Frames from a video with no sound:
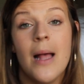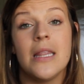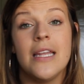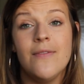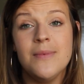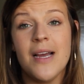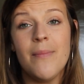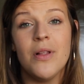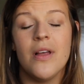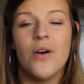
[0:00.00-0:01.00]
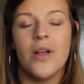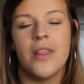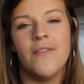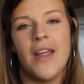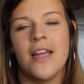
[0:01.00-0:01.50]
leave them down below. I'd
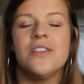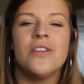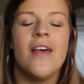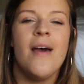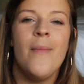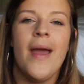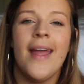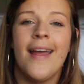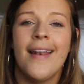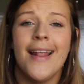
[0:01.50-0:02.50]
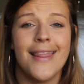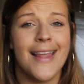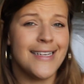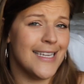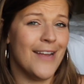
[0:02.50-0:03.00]
love to answer them. And
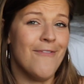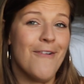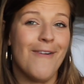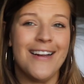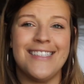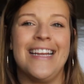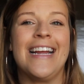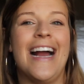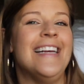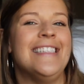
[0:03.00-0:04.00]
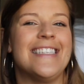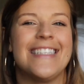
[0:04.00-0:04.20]
thanks again for watching, guys.